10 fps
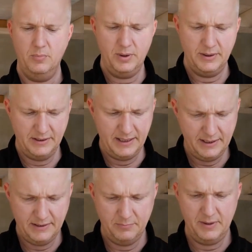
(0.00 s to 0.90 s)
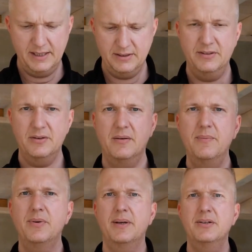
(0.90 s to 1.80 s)
With the second device,
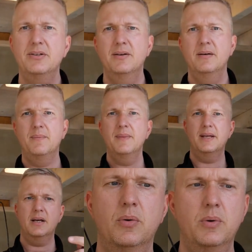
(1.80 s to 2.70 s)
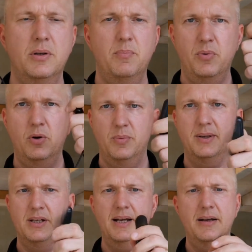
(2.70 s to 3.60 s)
this here with the probe
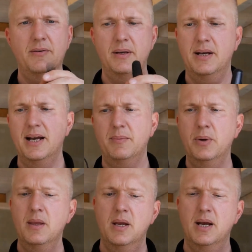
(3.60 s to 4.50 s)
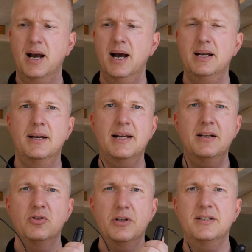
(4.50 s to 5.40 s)
at the end of the cable, I can
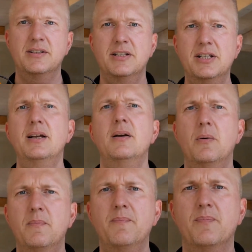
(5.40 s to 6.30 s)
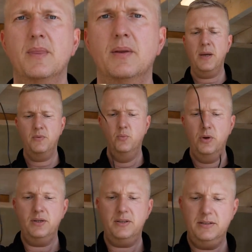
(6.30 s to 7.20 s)
then trace the signal. It
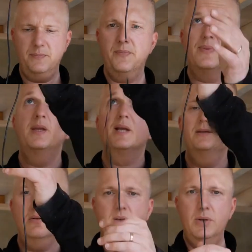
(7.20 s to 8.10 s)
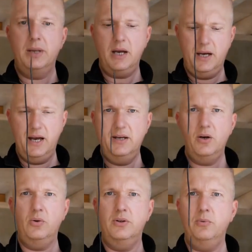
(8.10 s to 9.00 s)
works. As follows, I
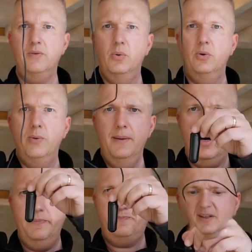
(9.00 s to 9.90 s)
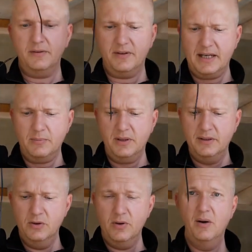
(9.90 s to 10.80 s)
hold the probe above the defective cable in
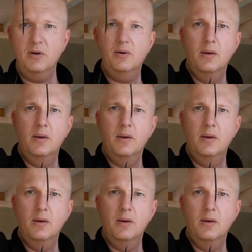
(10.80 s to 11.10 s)
the ground.